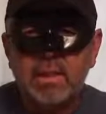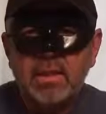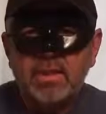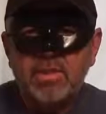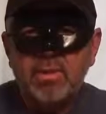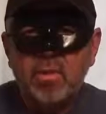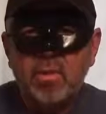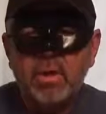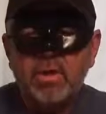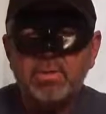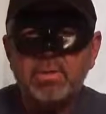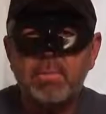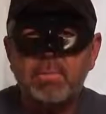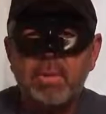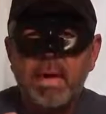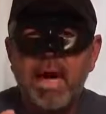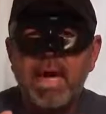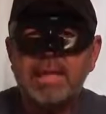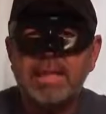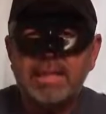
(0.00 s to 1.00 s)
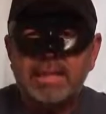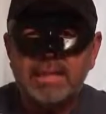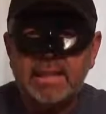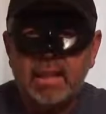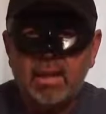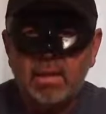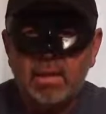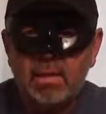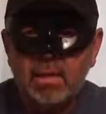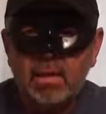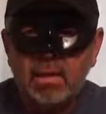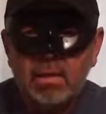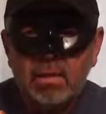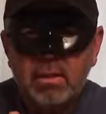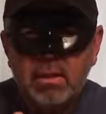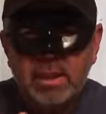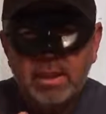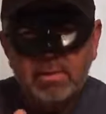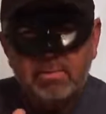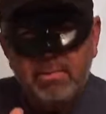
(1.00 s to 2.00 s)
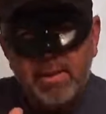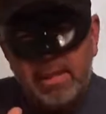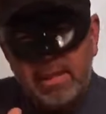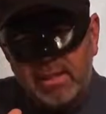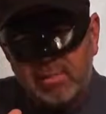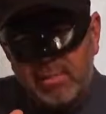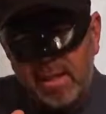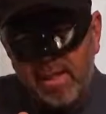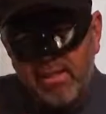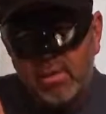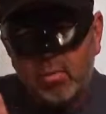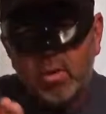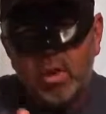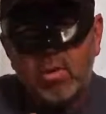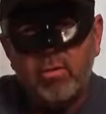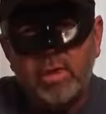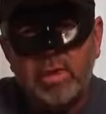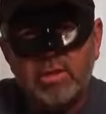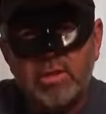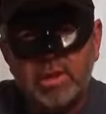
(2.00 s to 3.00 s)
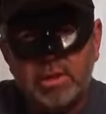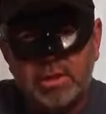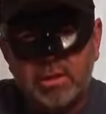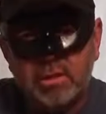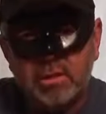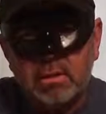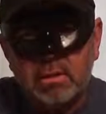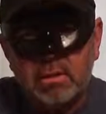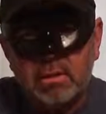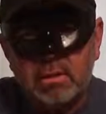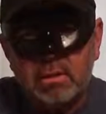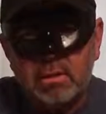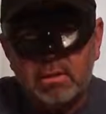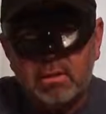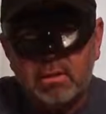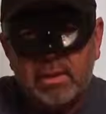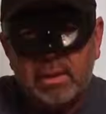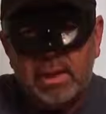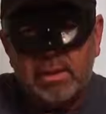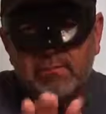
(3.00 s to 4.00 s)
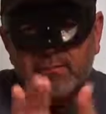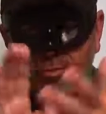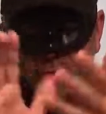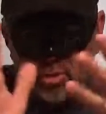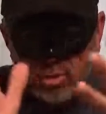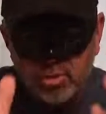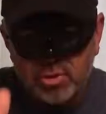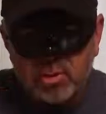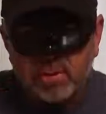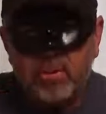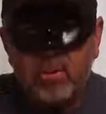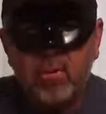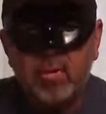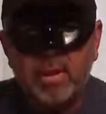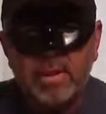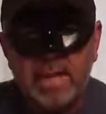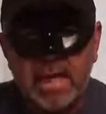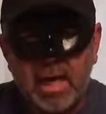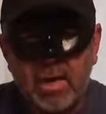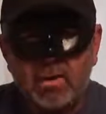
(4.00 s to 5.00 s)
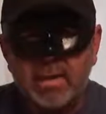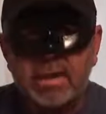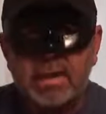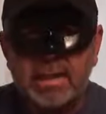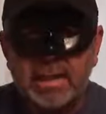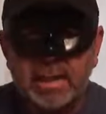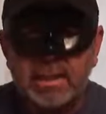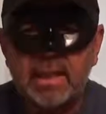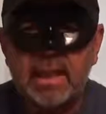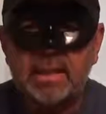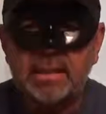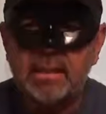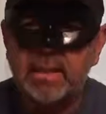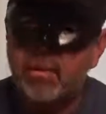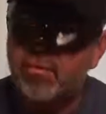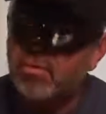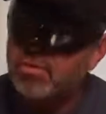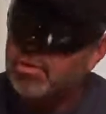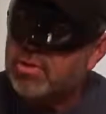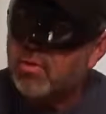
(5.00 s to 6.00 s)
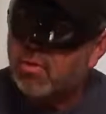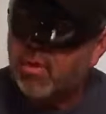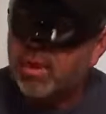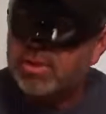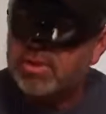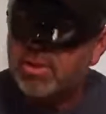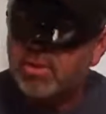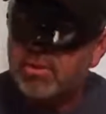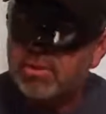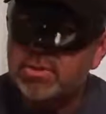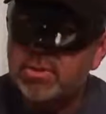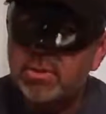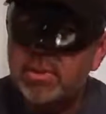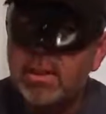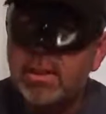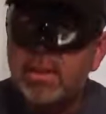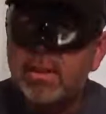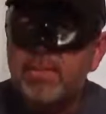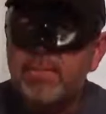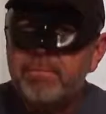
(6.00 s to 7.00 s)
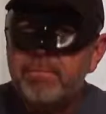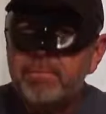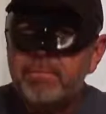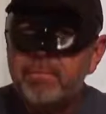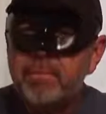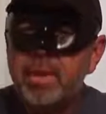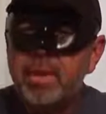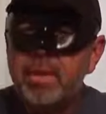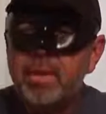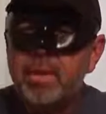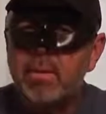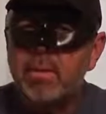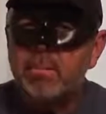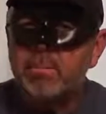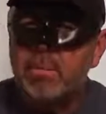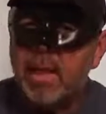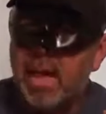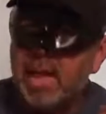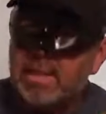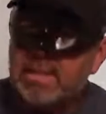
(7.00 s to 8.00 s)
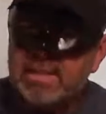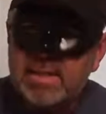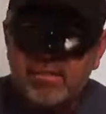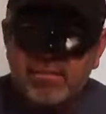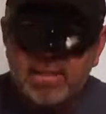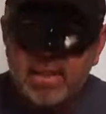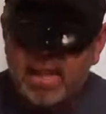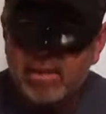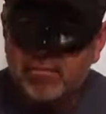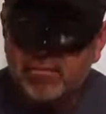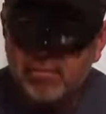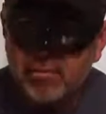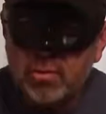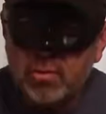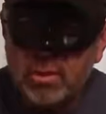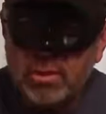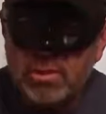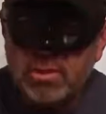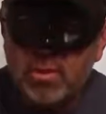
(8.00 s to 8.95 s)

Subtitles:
So here's a body in there, embedded by the rear engine. Okay, fluids are pouring down, and again, like the other story I told you, bodies have a lot of fluid.